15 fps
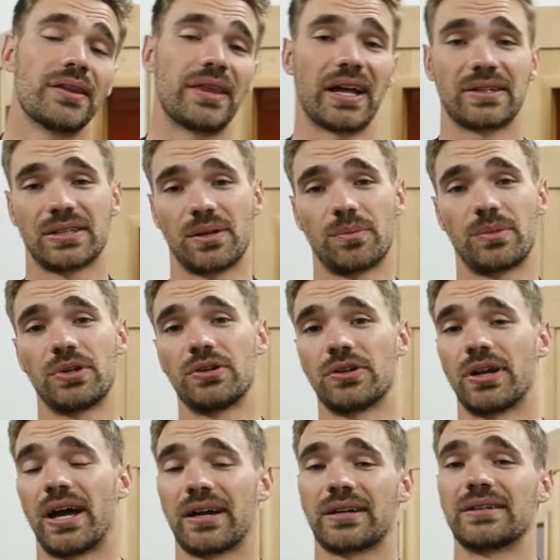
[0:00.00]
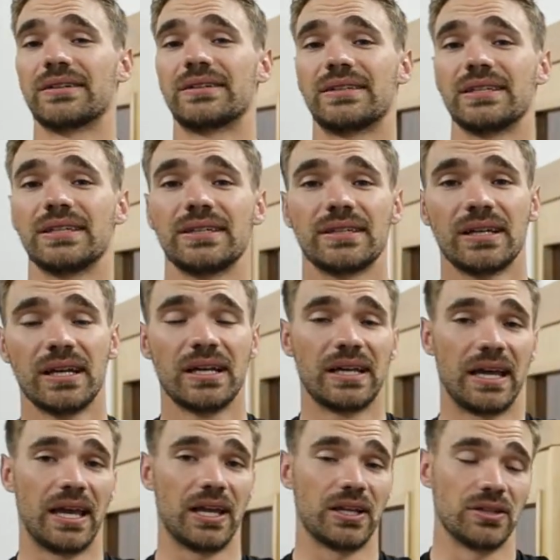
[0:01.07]
That's something you're not gonna see
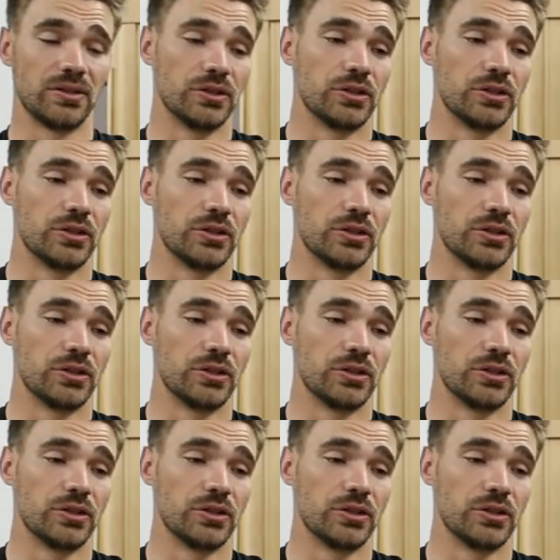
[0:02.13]
and